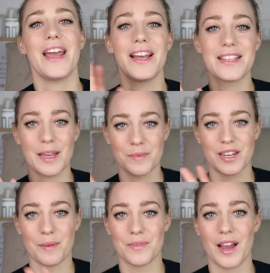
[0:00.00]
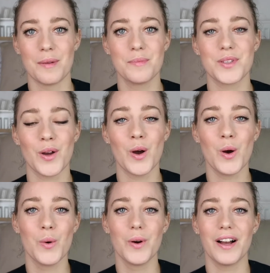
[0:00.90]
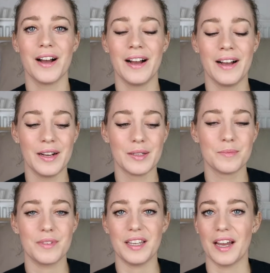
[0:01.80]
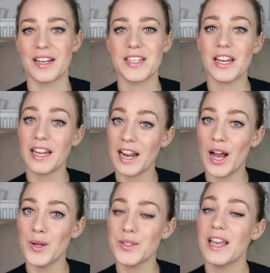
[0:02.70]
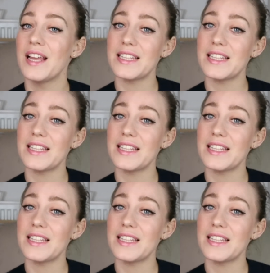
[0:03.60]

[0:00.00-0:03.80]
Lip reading: It's Amsterdam time, so yeah, check it out,